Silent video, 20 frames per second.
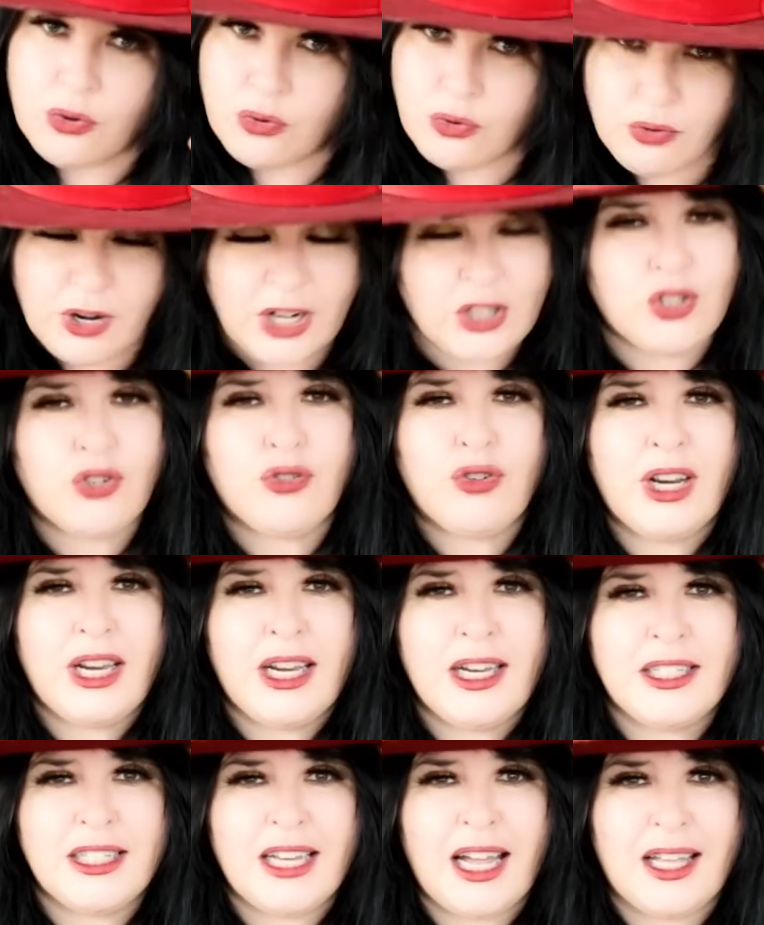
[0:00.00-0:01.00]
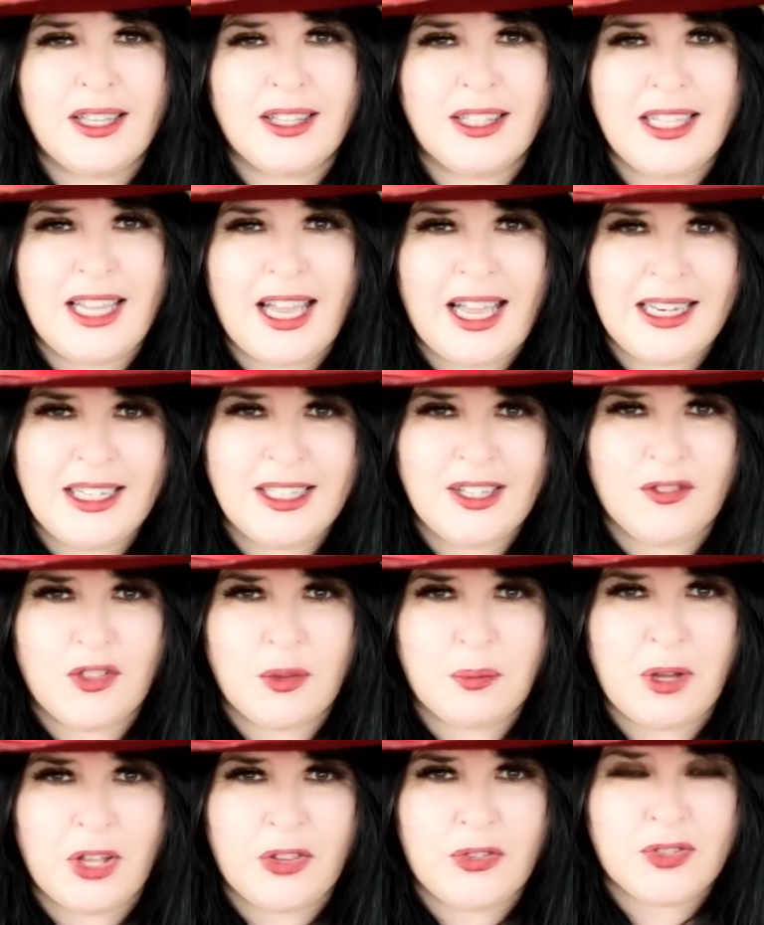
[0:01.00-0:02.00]
retrograde at the end of
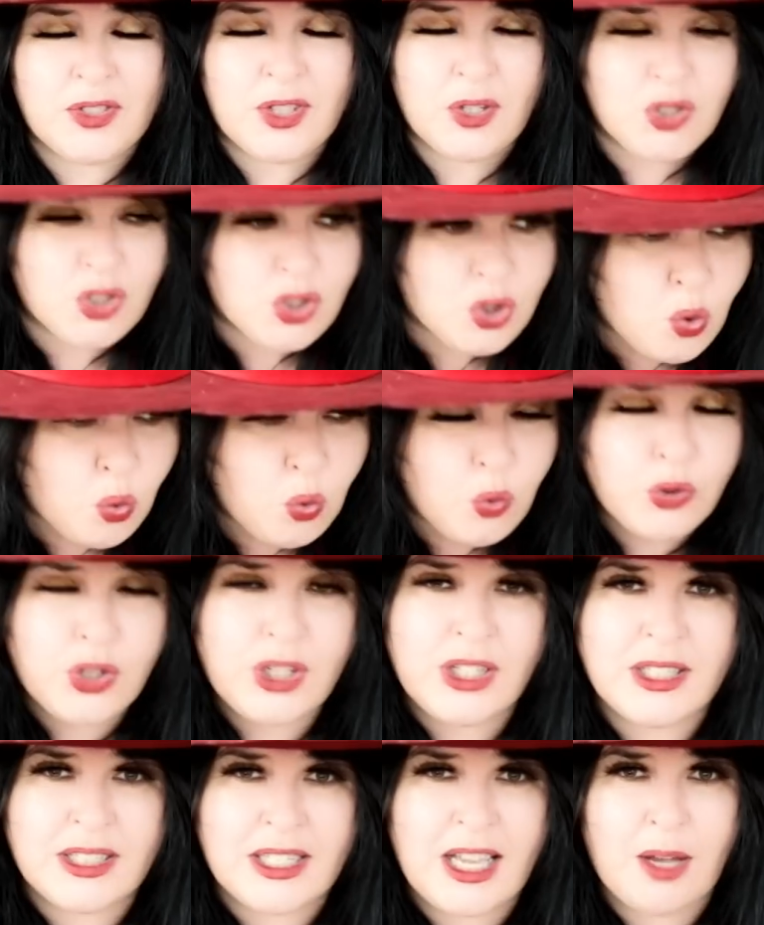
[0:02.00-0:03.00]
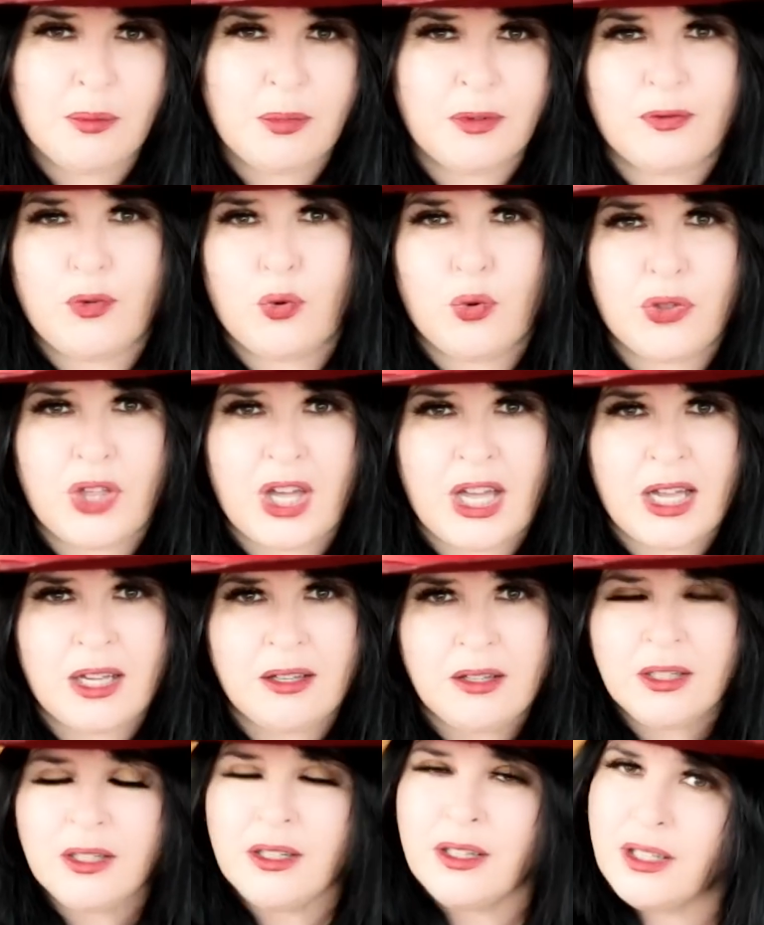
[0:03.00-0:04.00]
the month, so sort things out before
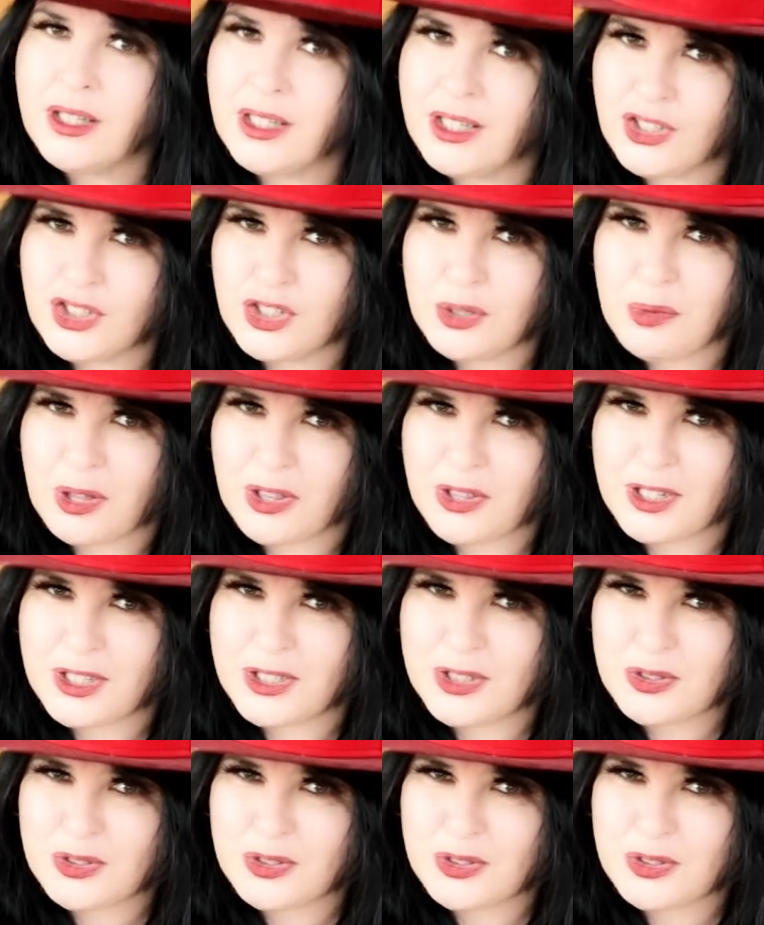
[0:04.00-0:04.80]
that. Here's your monthly